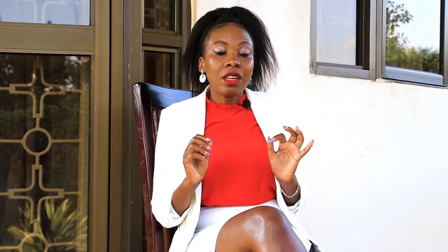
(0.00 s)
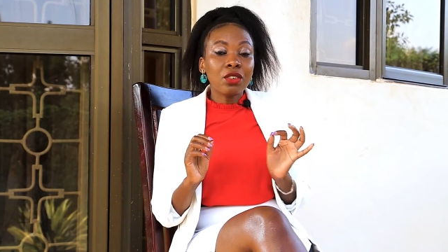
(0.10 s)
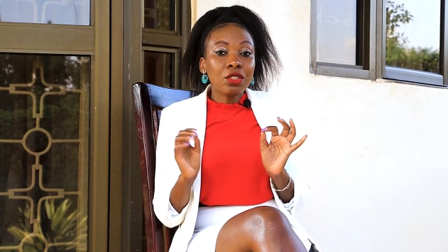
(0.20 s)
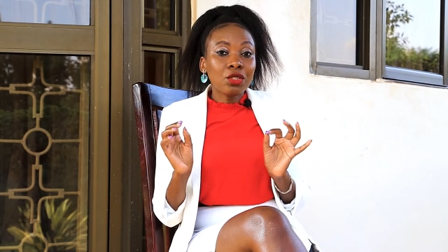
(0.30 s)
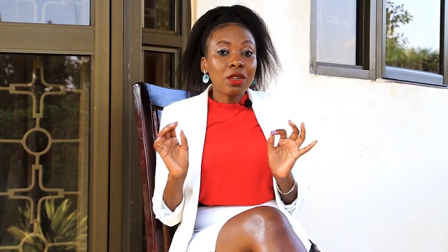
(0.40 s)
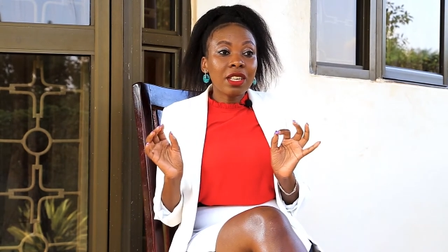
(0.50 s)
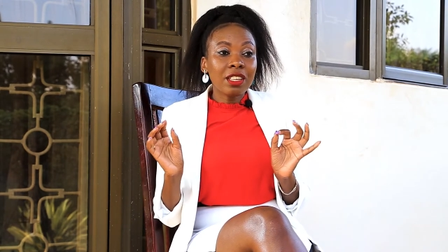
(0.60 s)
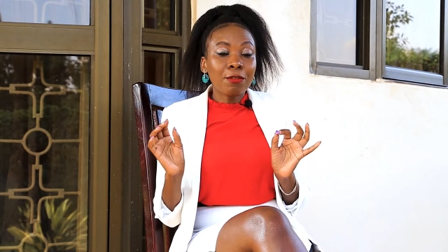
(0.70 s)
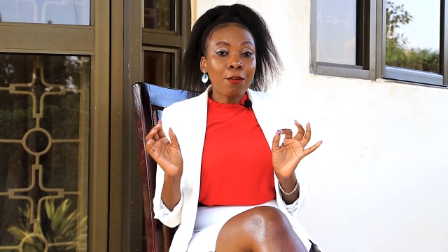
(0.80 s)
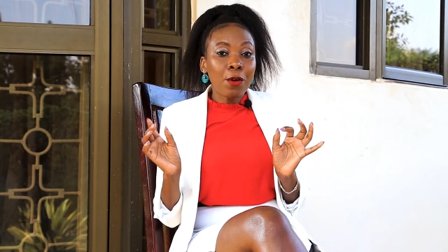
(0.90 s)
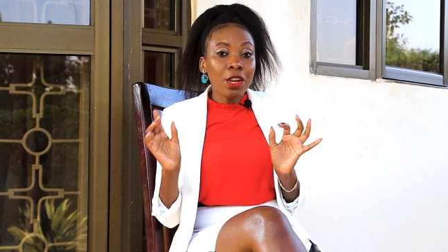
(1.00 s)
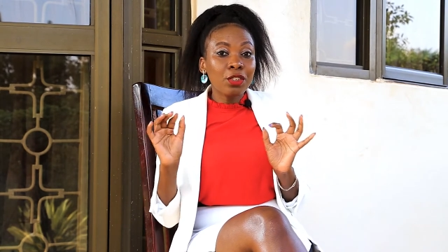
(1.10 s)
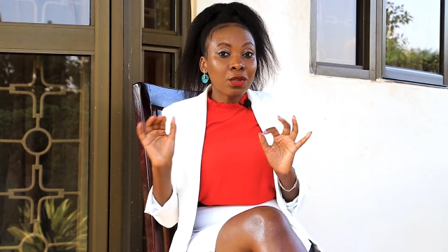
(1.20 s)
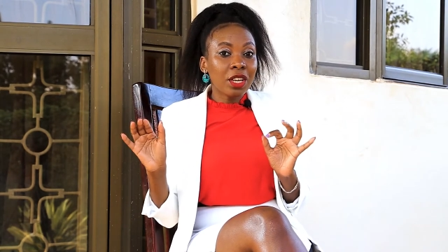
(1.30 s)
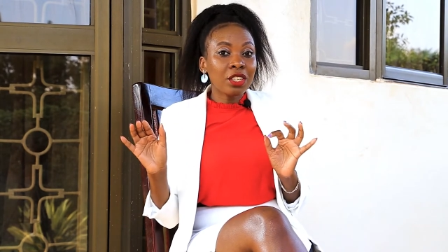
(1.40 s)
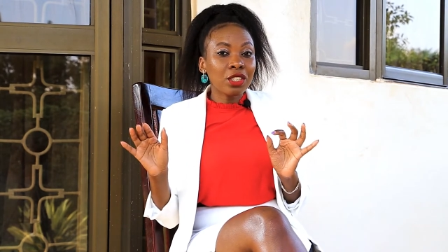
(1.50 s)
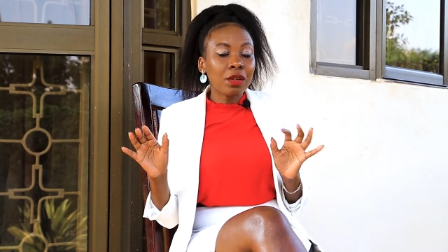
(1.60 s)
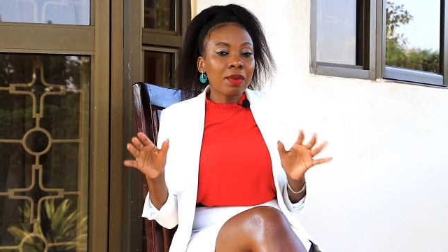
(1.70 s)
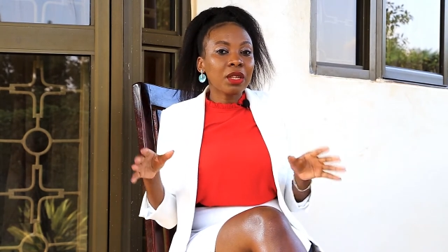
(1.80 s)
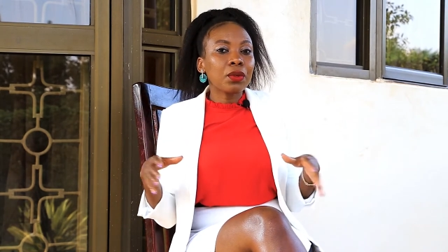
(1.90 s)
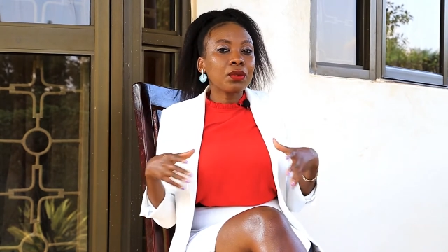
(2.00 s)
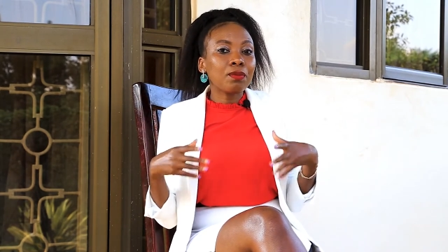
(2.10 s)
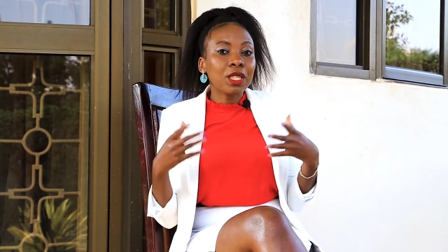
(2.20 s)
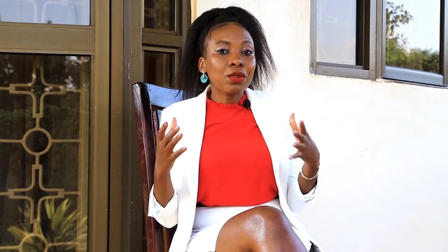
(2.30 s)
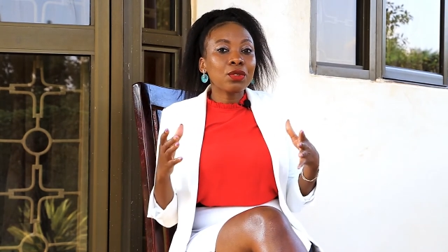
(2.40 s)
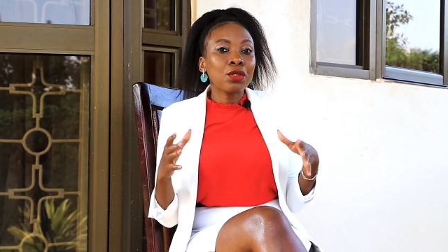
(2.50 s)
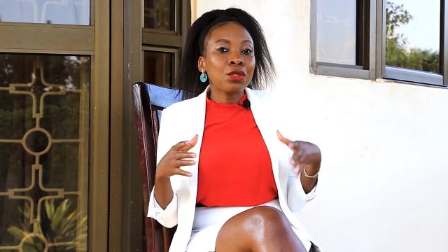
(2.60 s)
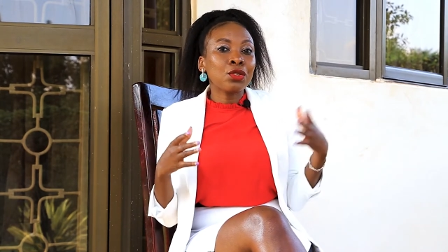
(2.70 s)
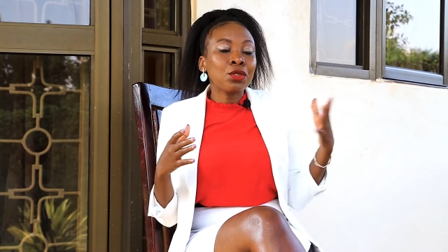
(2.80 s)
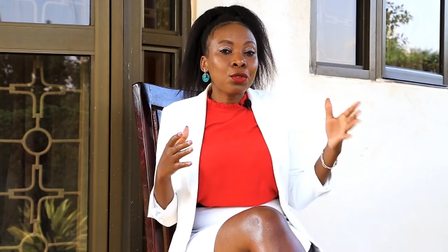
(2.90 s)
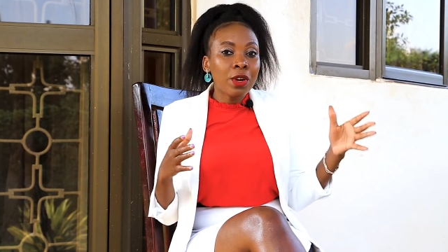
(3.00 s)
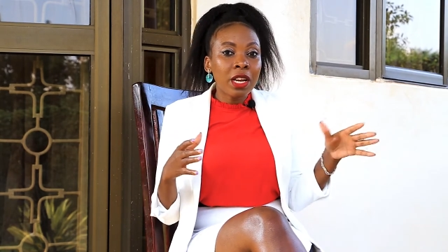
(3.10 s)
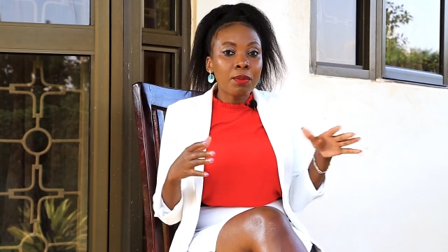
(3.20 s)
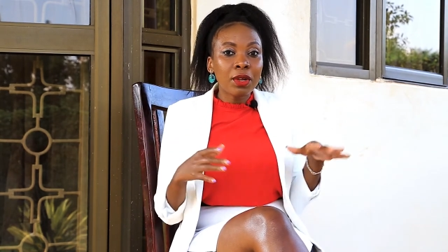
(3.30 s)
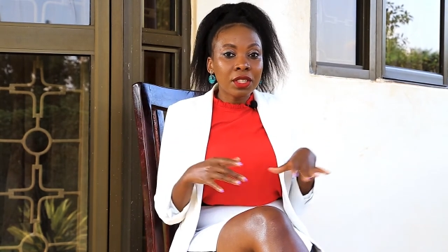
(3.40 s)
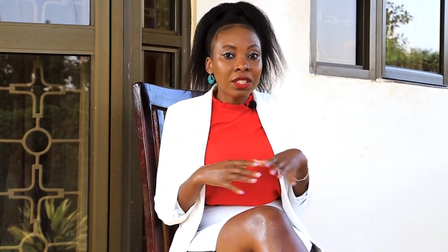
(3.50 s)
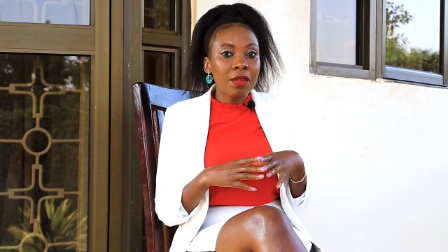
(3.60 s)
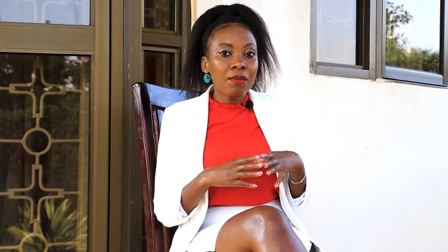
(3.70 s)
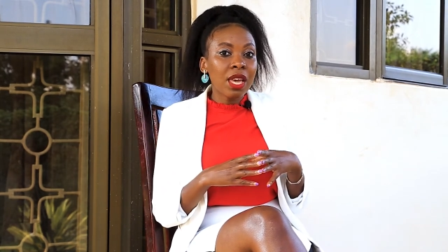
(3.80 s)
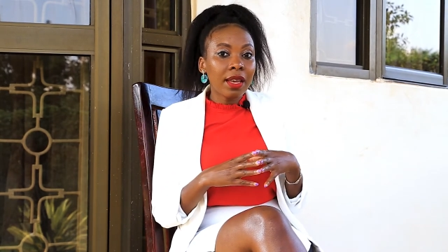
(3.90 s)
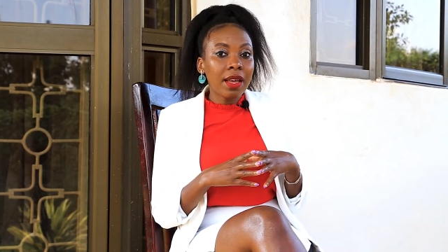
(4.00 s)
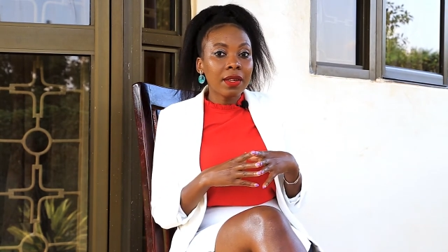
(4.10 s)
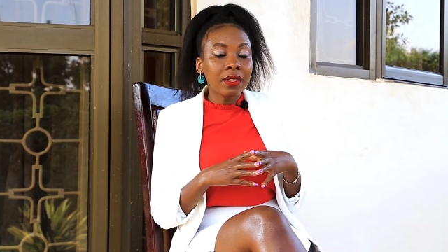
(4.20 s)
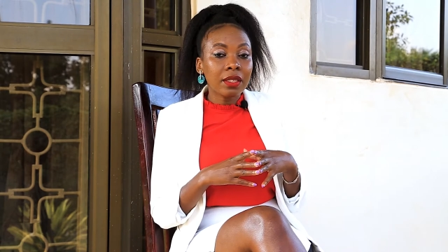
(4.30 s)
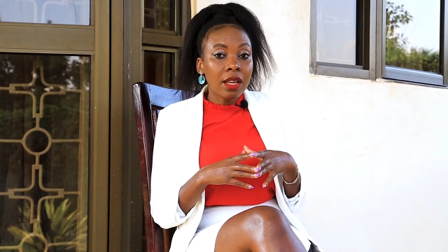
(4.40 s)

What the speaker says: not only for education, but also to train policymakers.